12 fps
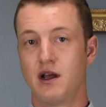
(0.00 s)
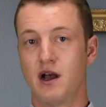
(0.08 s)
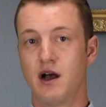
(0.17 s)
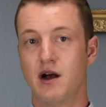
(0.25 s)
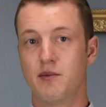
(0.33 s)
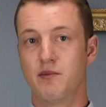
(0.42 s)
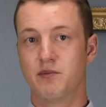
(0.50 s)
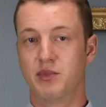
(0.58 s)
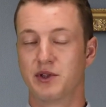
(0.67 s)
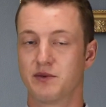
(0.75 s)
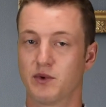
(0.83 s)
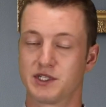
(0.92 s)

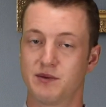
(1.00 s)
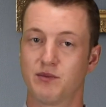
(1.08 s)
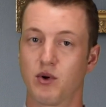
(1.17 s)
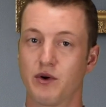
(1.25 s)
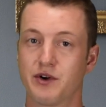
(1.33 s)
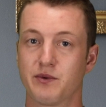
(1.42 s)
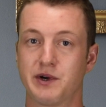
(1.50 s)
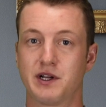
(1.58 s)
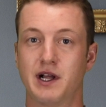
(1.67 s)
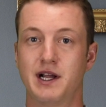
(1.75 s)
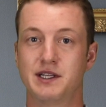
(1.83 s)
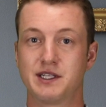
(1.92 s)
But what's important to
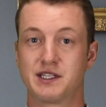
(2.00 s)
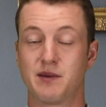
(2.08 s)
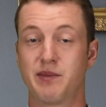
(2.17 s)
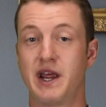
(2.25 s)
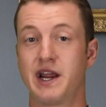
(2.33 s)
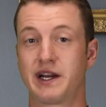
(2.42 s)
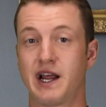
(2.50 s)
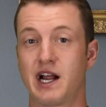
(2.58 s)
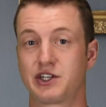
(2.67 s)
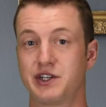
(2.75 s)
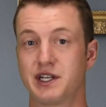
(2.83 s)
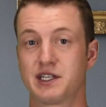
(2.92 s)
realize is the bank
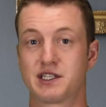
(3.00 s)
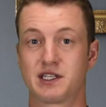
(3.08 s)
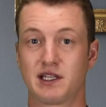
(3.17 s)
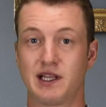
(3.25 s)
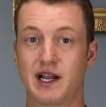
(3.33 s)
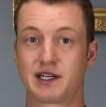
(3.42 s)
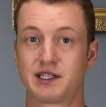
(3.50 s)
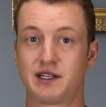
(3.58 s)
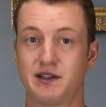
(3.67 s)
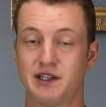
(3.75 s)
actually does select